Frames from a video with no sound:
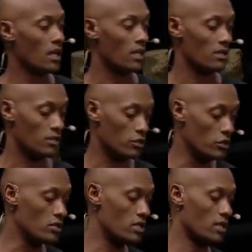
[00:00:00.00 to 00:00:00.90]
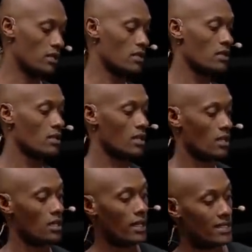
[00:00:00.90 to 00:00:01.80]
are using
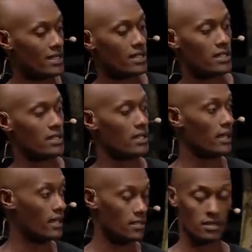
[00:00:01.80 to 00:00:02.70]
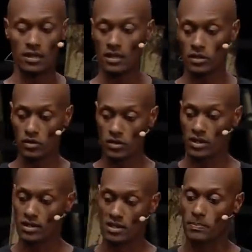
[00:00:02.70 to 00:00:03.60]
uh, identity and
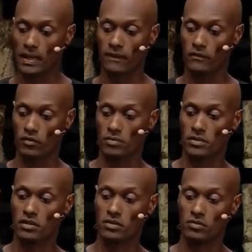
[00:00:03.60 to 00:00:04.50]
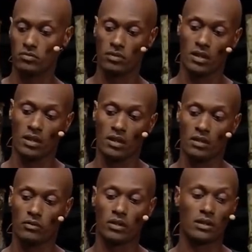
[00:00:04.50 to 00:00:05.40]
using these platforms to
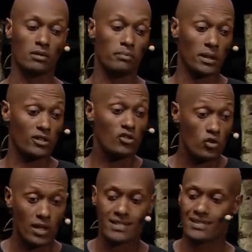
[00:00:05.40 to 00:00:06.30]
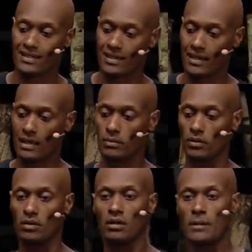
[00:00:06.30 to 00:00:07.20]
really build trust and
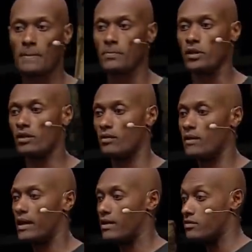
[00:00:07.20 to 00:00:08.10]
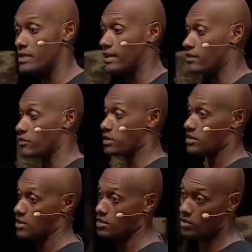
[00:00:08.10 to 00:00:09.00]
enable, you know, how data
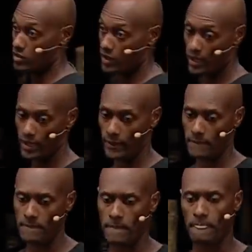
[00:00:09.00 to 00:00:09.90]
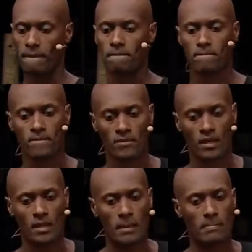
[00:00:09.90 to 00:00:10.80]
reaches to you and I.
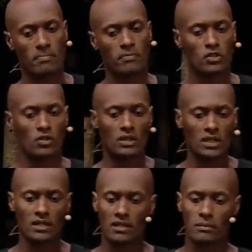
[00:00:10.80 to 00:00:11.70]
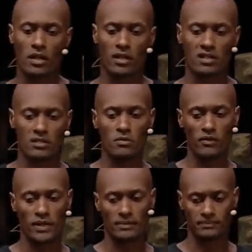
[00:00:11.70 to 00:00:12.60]
So clearly the market is
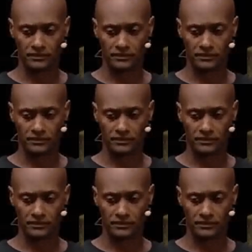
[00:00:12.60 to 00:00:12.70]
moving,